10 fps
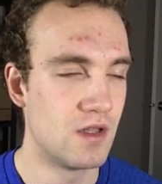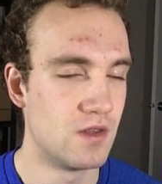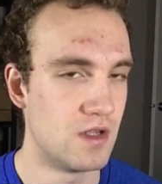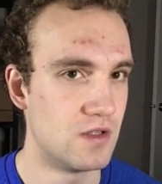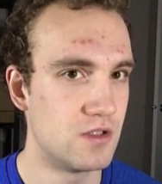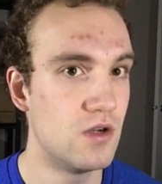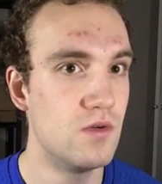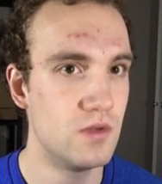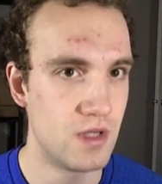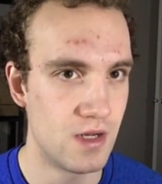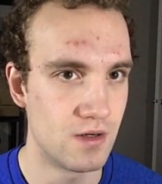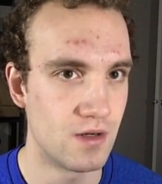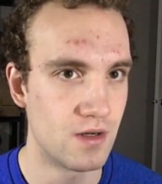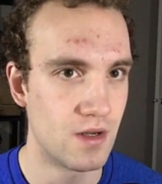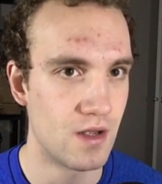the
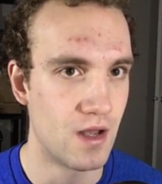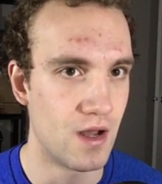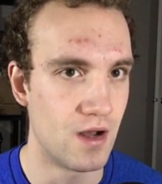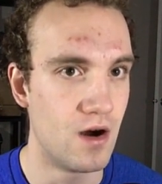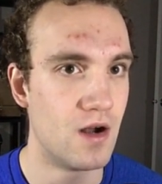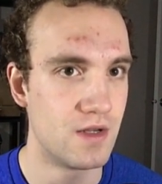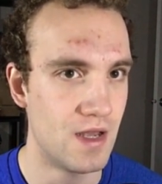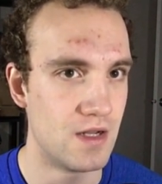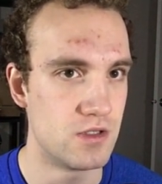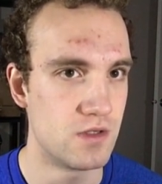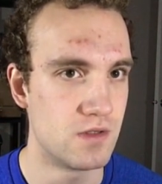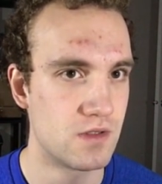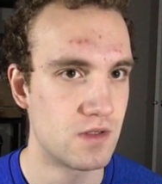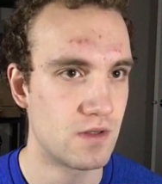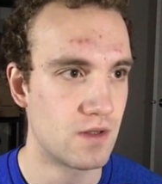2-liter Honda
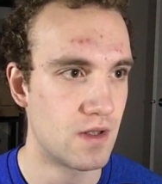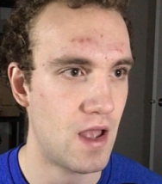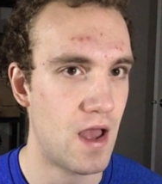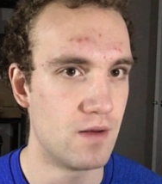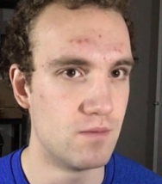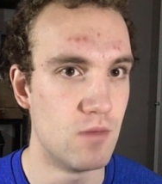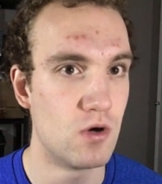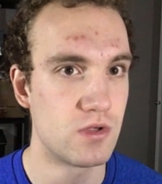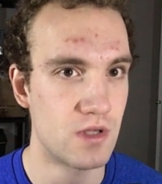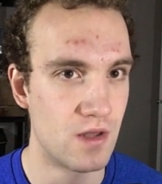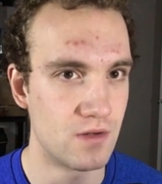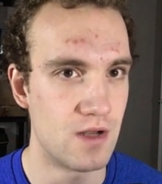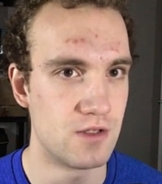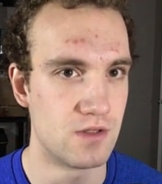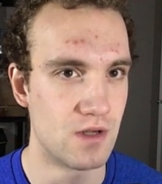engines and most other
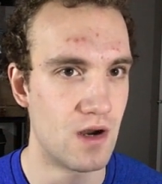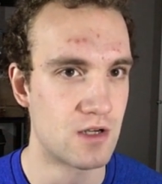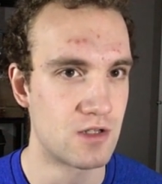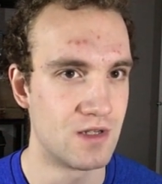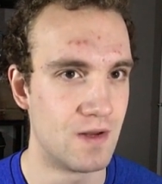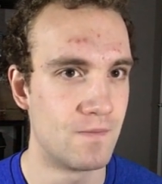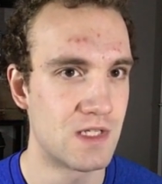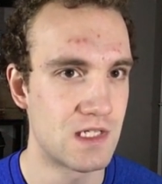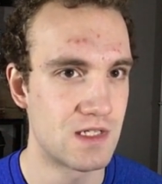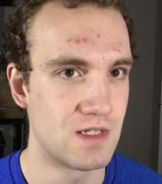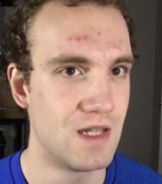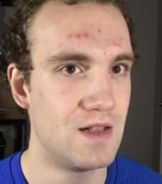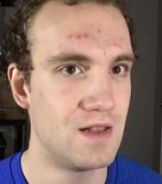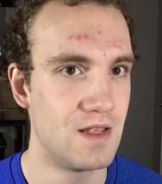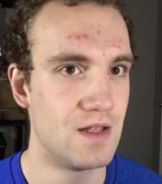engines are actually
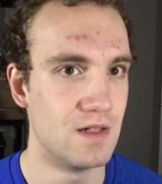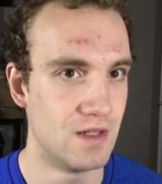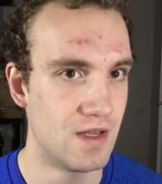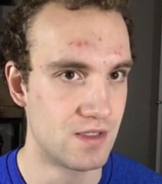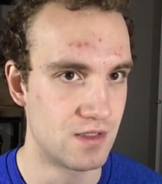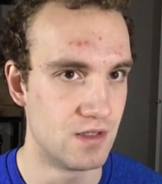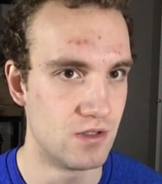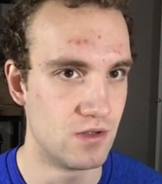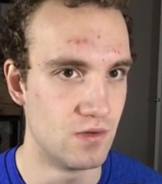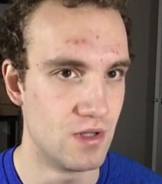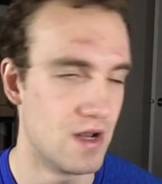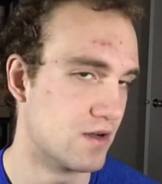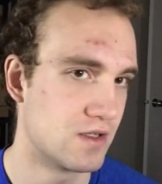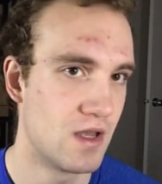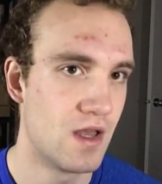slightly less than 2
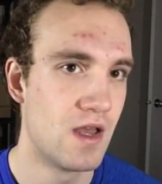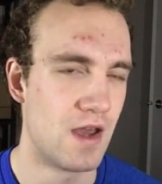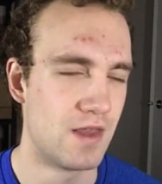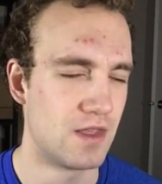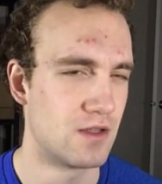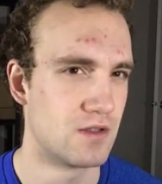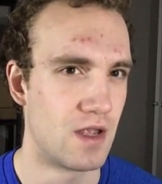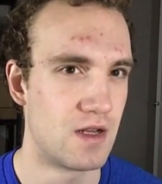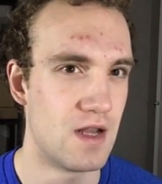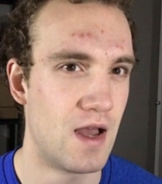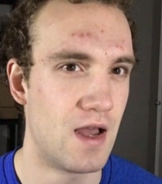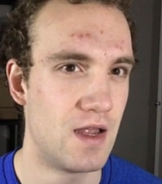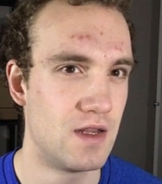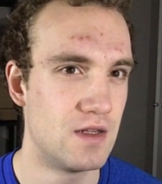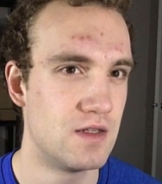liters. I think there's like
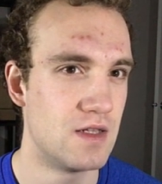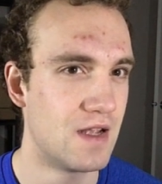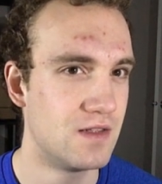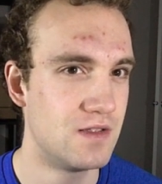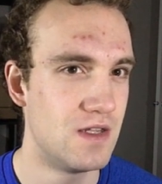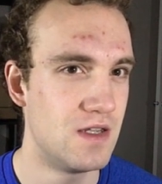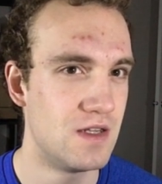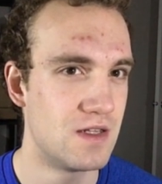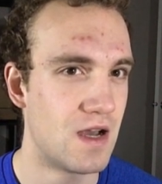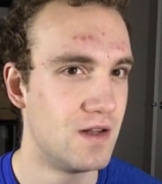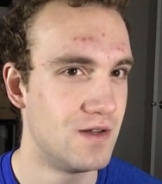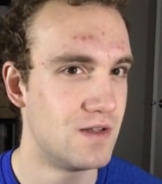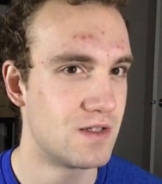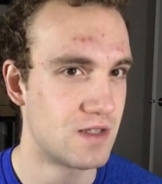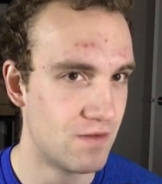
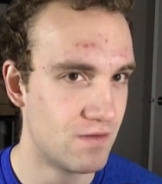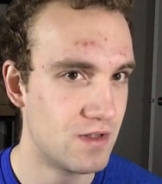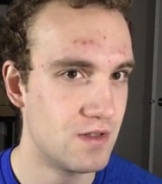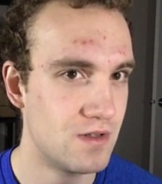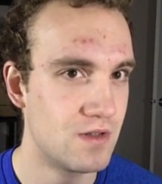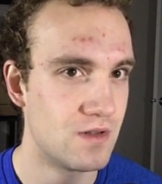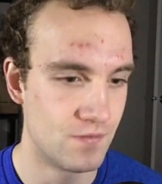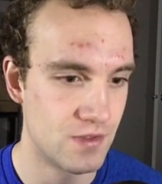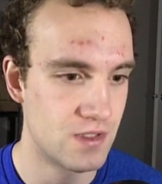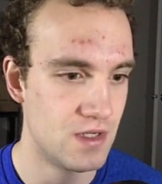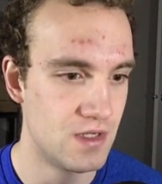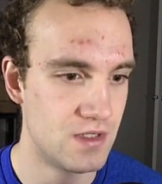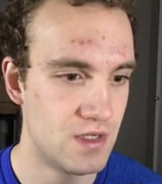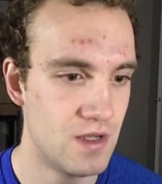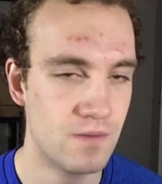1997
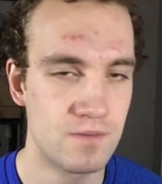cc.